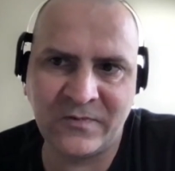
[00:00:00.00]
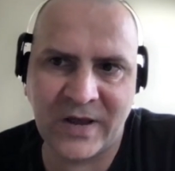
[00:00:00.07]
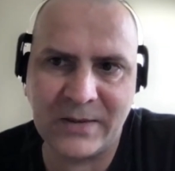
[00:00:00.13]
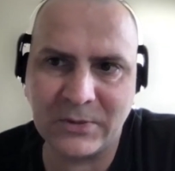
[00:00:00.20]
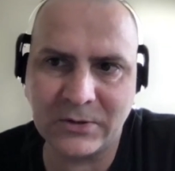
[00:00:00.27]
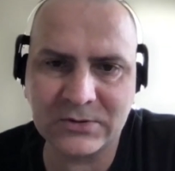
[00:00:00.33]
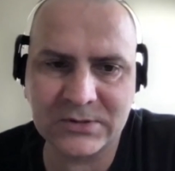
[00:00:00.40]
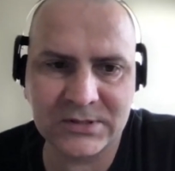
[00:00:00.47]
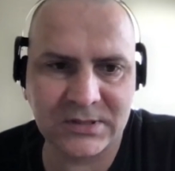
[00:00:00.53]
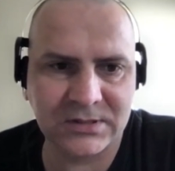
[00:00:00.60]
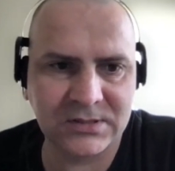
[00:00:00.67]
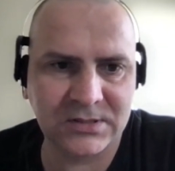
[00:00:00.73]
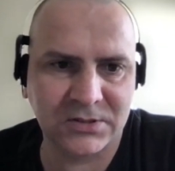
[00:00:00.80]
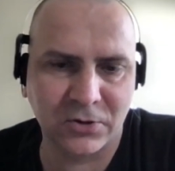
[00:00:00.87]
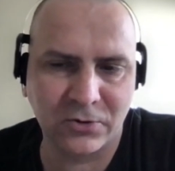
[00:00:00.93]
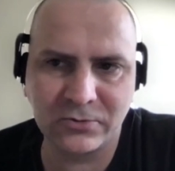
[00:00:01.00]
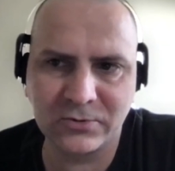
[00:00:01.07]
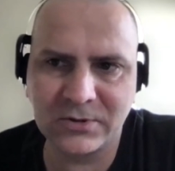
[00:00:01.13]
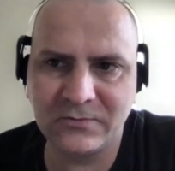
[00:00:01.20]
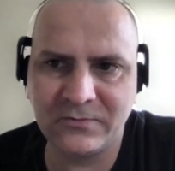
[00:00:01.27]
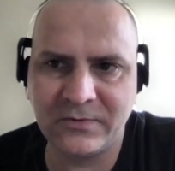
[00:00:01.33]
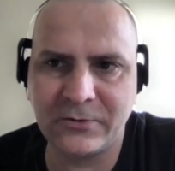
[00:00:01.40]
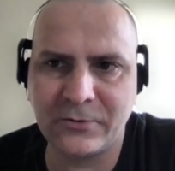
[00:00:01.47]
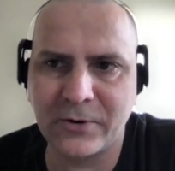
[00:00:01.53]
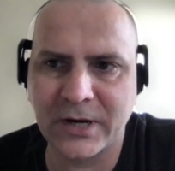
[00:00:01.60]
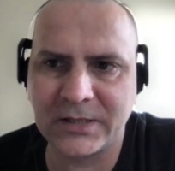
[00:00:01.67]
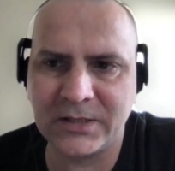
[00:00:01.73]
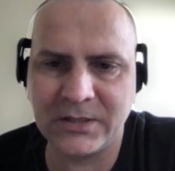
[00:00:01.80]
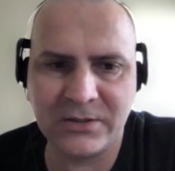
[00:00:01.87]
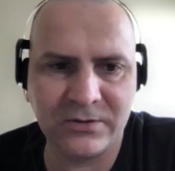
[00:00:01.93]
famous, it's known, we
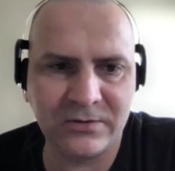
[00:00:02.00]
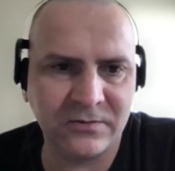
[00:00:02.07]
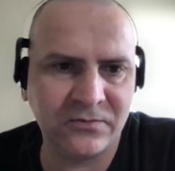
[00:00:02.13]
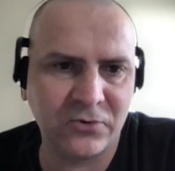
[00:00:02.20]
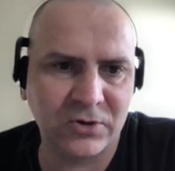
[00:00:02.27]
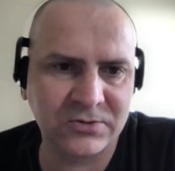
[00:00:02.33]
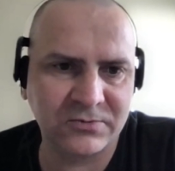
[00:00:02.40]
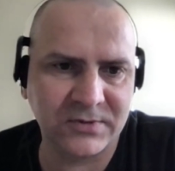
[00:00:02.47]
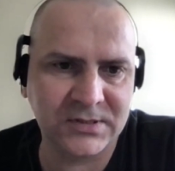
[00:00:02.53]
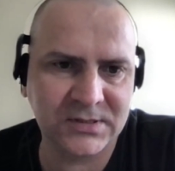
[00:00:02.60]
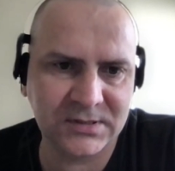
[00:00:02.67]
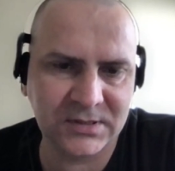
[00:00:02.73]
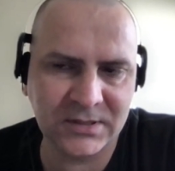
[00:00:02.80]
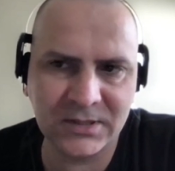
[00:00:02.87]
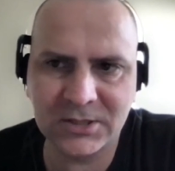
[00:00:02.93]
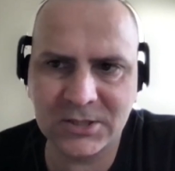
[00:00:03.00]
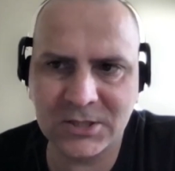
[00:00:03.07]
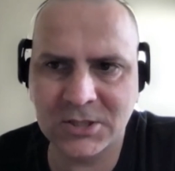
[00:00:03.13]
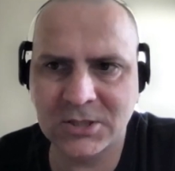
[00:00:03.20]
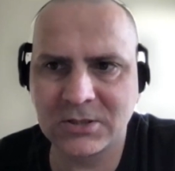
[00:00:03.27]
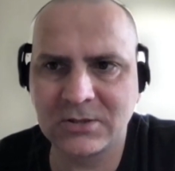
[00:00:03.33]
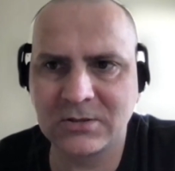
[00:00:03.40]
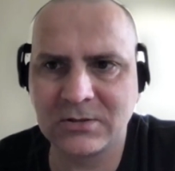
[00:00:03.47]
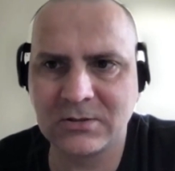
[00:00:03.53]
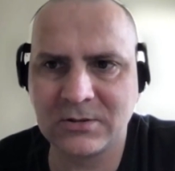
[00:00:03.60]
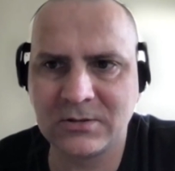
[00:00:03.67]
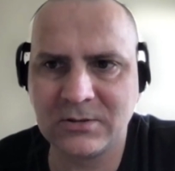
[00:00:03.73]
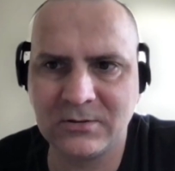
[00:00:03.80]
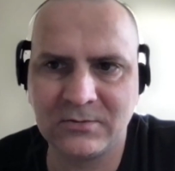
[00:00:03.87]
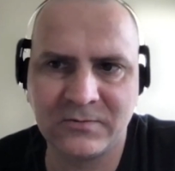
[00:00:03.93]
already worked with it,
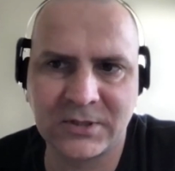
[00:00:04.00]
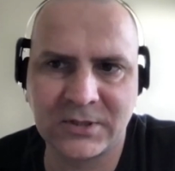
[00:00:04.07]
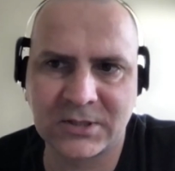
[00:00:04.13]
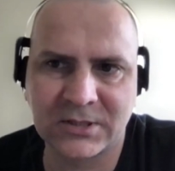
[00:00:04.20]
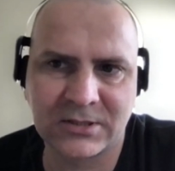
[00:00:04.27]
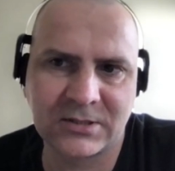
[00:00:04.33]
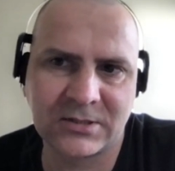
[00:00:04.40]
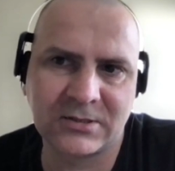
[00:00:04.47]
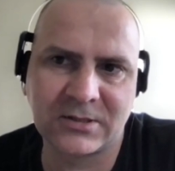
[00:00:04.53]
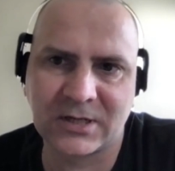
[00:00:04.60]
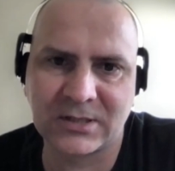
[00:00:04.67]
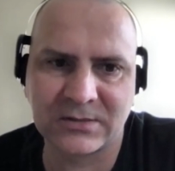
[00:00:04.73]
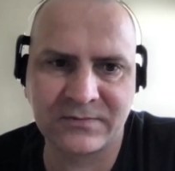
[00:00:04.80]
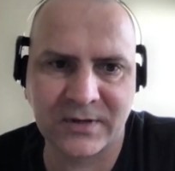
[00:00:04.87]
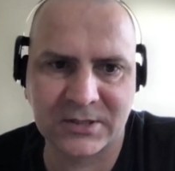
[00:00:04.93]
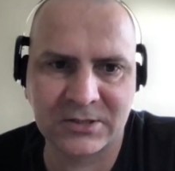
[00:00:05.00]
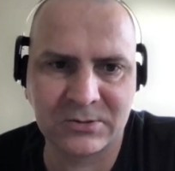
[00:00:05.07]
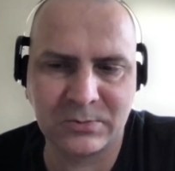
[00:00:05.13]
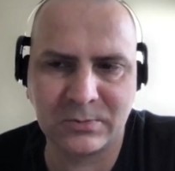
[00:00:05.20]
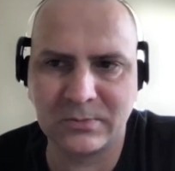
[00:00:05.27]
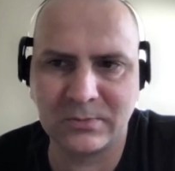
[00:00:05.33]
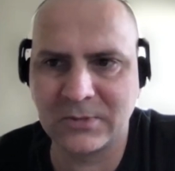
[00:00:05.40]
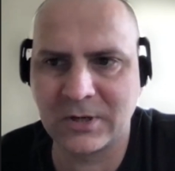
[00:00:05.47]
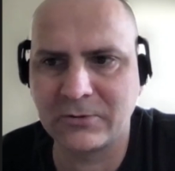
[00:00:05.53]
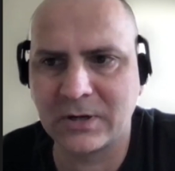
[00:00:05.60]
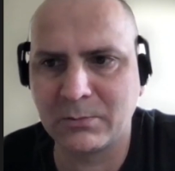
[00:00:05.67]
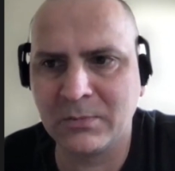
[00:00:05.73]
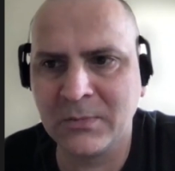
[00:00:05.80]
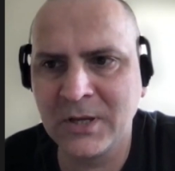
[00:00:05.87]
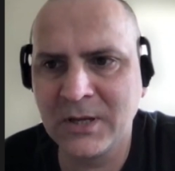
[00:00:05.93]
we transferred
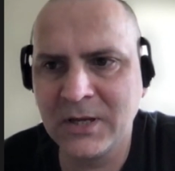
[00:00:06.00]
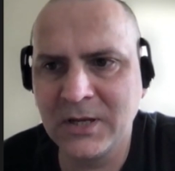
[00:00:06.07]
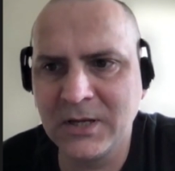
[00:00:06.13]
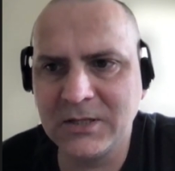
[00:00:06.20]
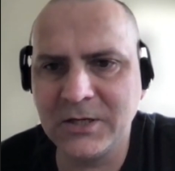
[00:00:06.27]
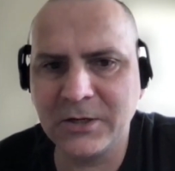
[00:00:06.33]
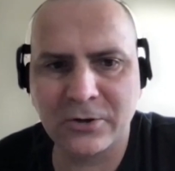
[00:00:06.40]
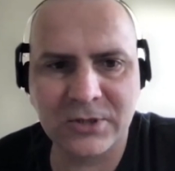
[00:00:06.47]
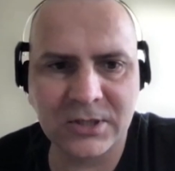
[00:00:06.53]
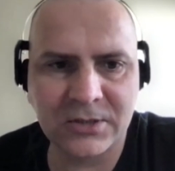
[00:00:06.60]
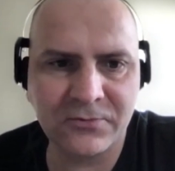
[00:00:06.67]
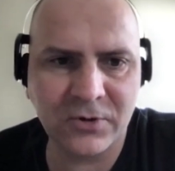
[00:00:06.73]
our neural